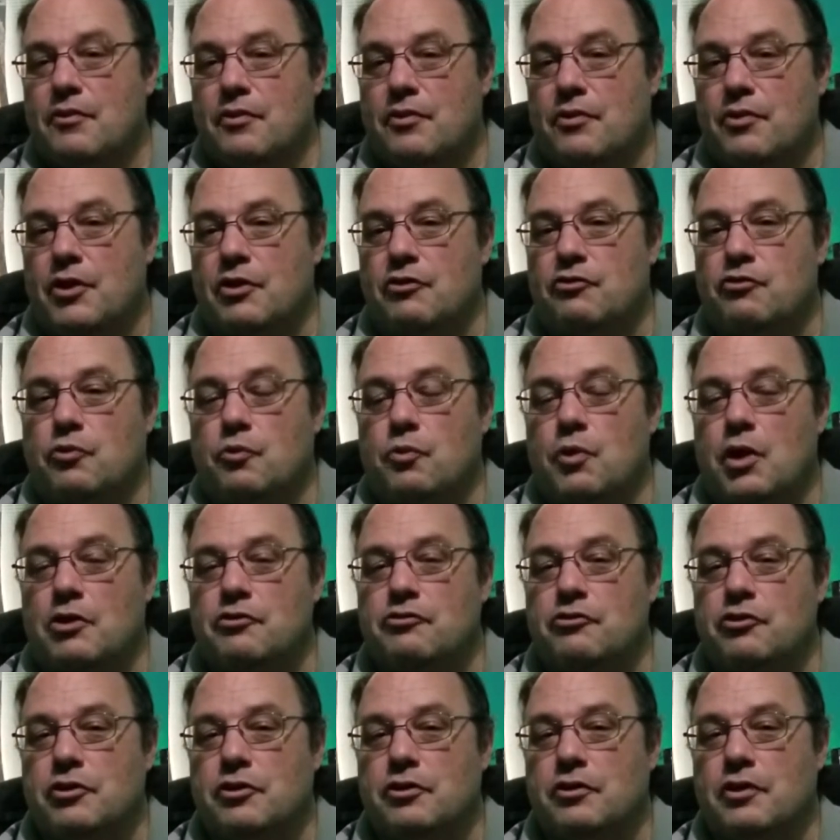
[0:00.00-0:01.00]
Thanks for
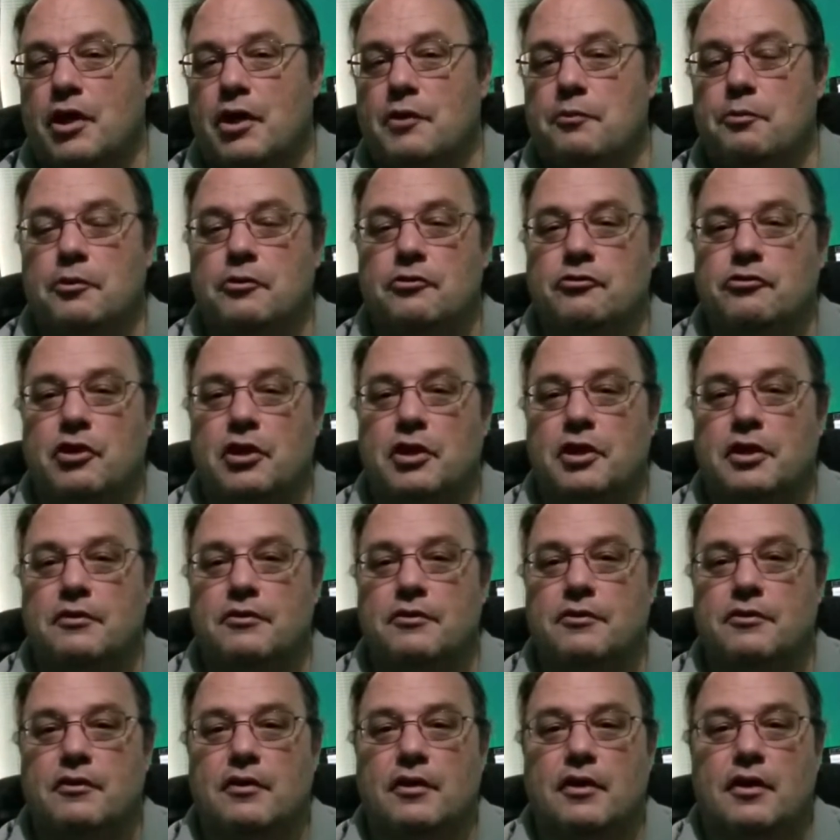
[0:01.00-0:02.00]
watching. I appreciate
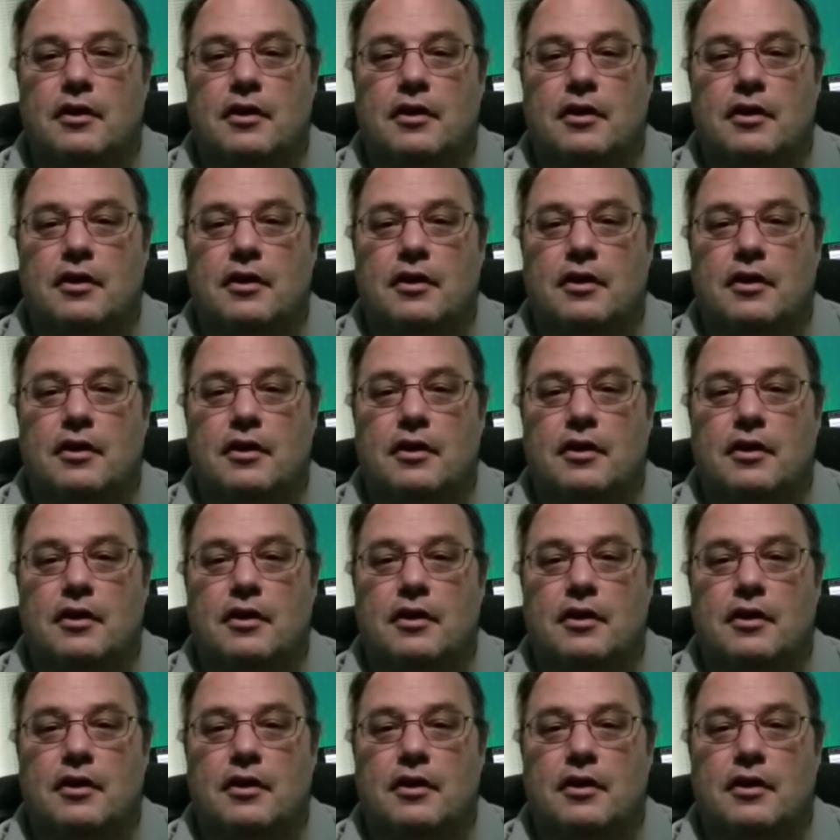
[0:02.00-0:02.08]
it.